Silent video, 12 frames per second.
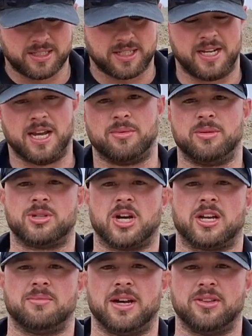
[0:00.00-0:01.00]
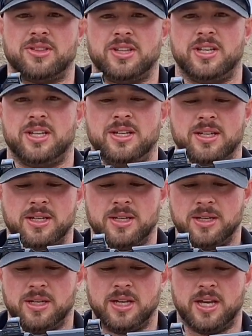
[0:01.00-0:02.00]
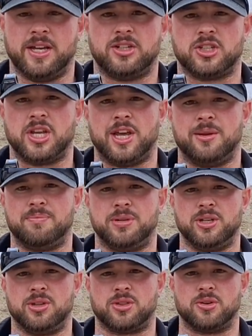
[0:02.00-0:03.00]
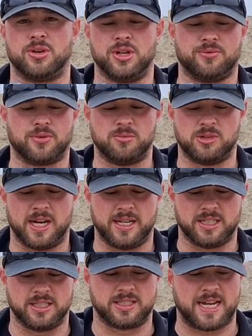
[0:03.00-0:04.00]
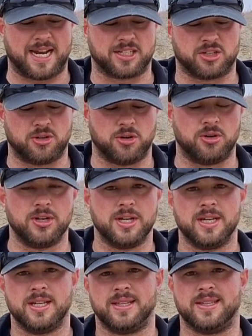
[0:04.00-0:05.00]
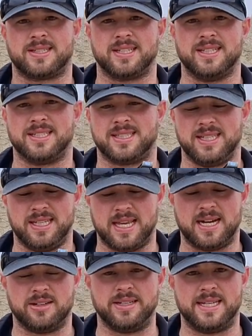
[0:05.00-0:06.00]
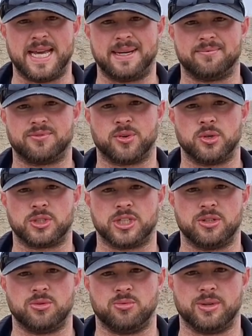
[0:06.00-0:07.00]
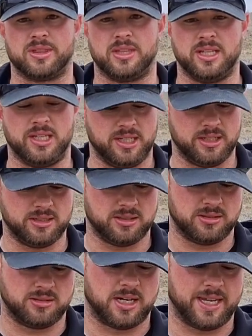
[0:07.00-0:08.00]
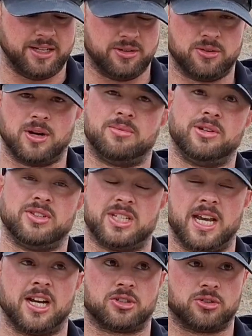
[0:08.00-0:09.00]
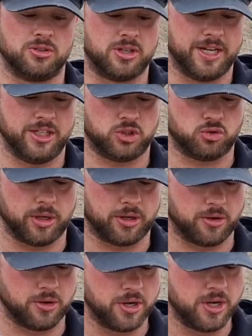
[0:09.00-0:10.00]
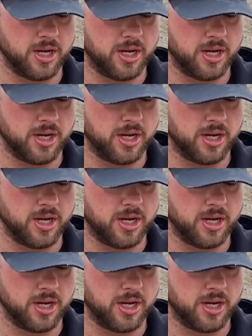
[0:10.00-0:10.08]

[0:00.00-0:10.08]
Today, I'm going to be talking about the HK P30 from Langdon Tactical. This is the LEM version with the light, or I believe it's extra light trigger.